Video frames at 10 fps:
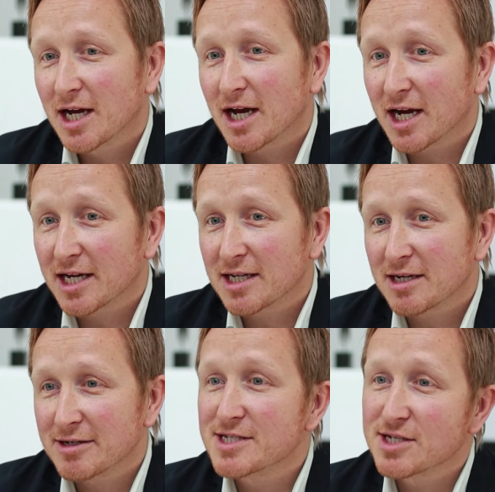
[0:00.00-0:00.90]

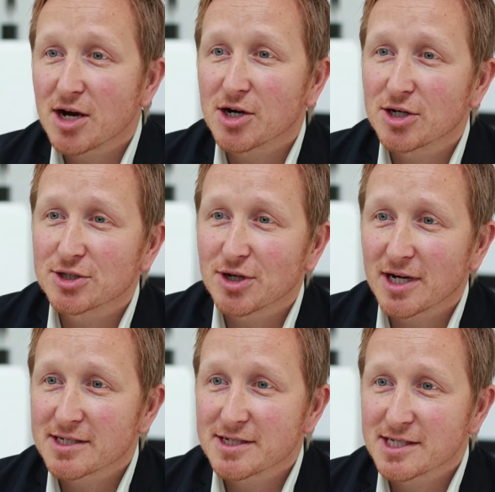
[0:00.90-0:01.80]
are in stark
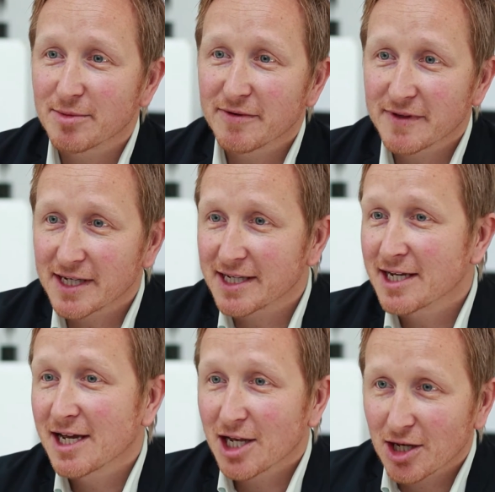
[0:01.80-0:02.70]
contrast to some of the
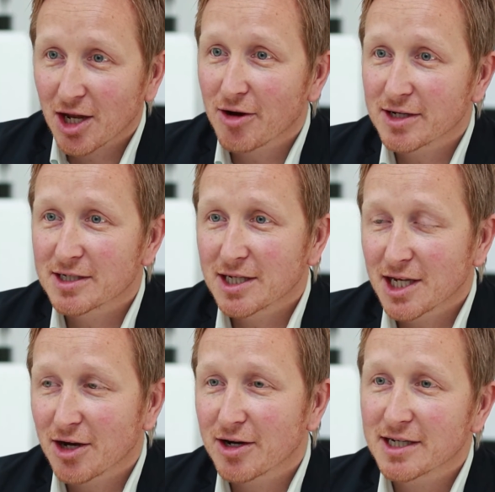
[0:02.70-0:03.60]

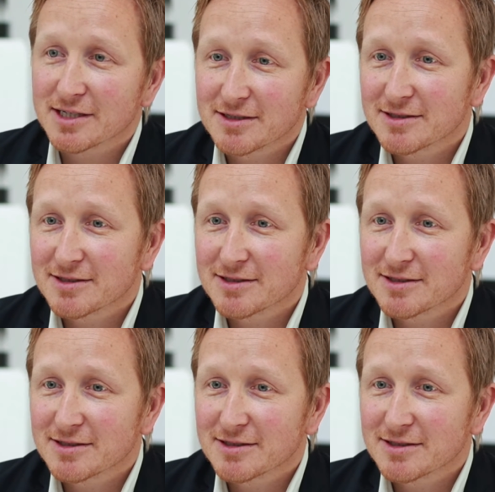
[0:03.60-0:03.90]
lower